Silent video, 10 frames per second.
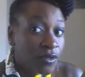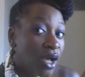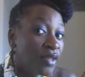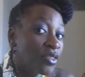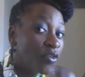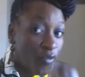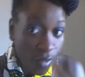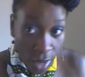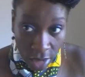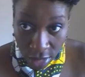And then the
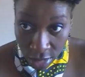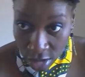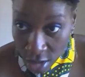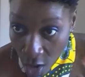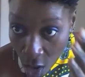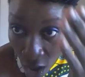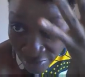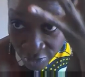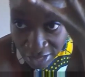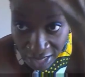front,
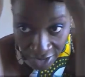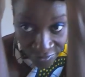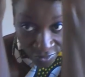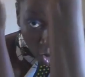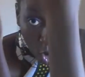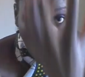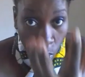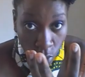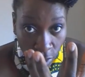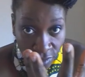I've just left a
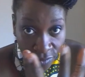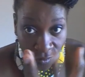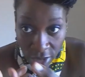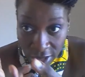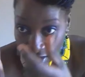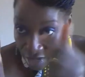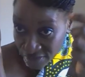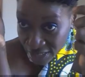whole load of front and then I've